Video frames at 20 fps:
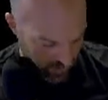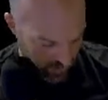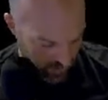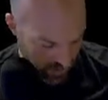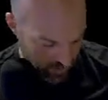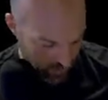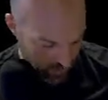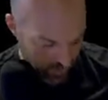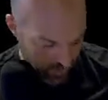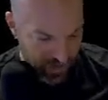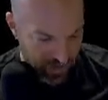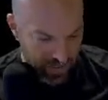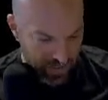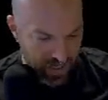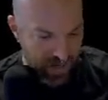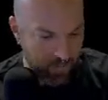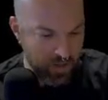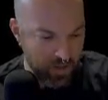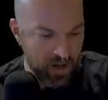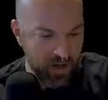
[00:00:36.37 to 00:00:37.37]
how to win the
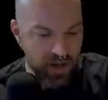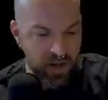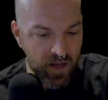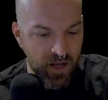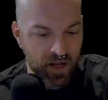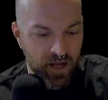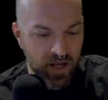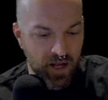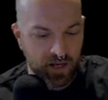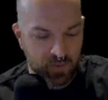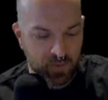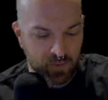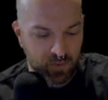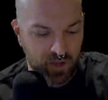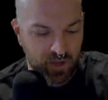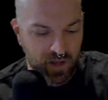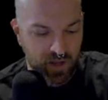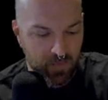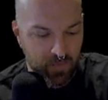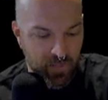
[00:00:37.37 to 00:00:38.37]
game. It comes with
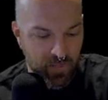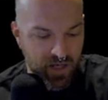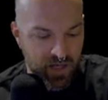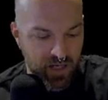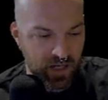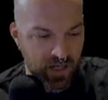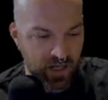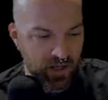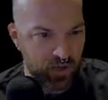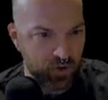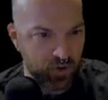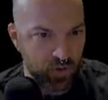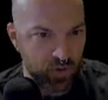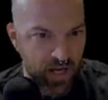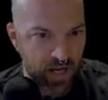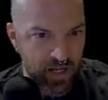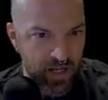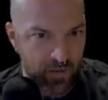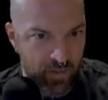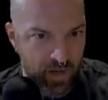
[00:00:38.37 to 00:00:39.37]
a mini dry
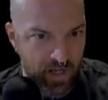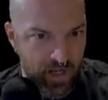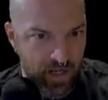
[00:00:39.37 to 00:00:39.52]
erase